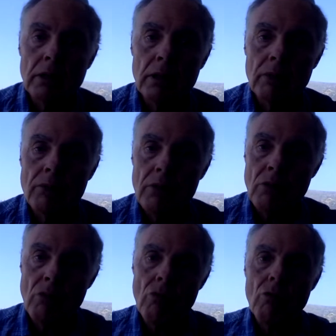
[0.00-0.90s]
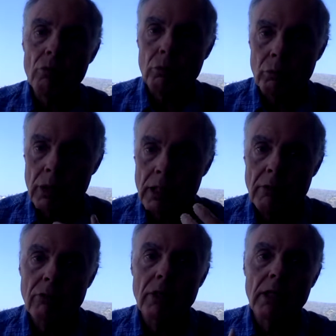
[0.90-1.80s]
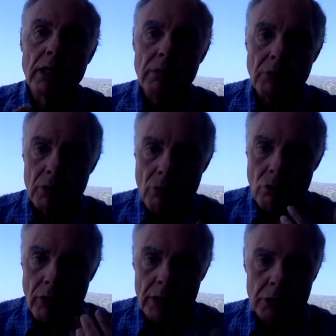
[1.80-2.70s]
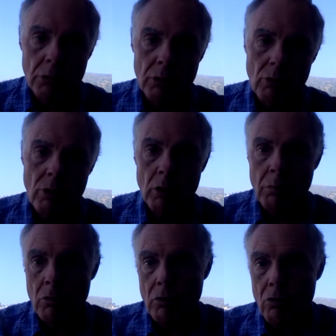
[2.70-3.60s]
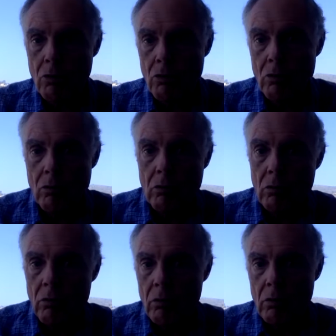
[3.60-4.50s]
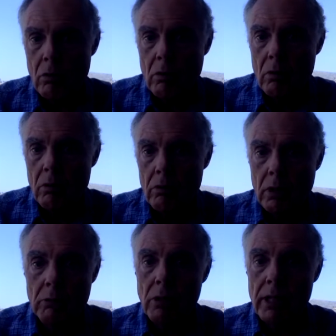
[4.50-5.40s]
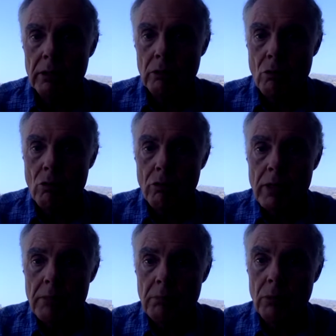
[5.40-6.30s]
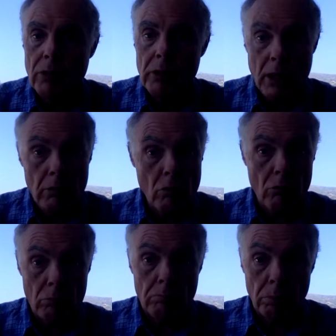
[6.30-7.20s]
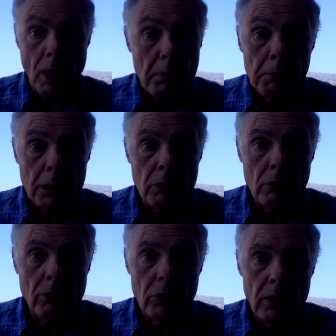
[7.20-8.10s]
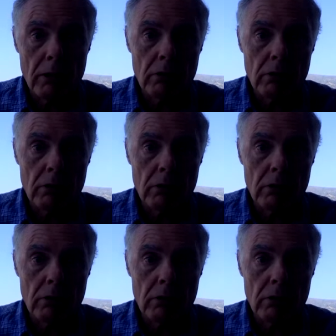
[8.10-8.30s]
if this rethinking of our schedules helps us get regular sleep, well, then that's probably a good thing.